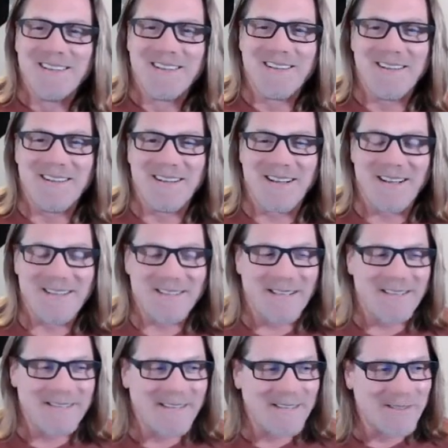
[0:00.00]

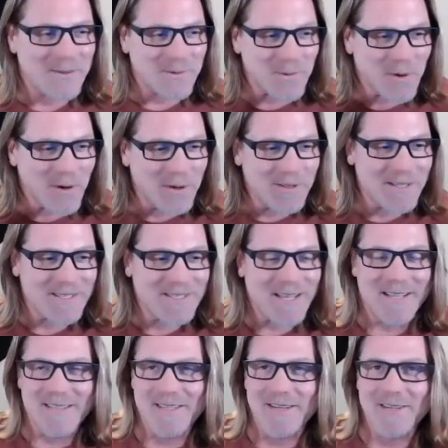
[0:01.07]
I did throw this
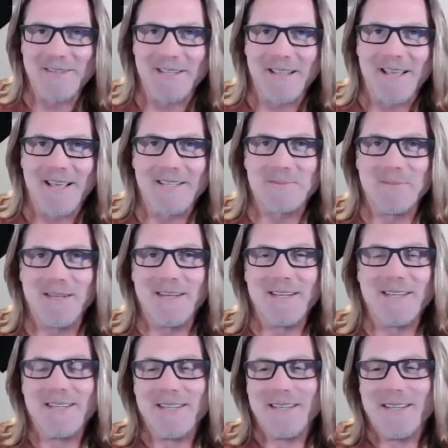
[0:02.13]
out there at the last minute,
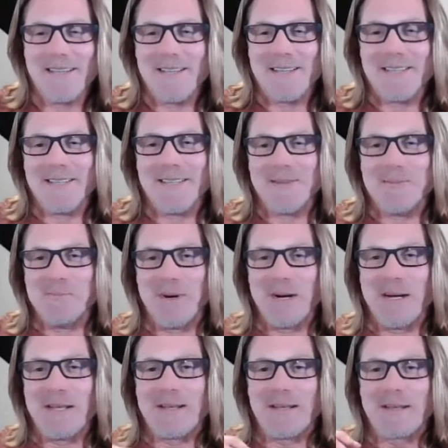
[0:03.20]
but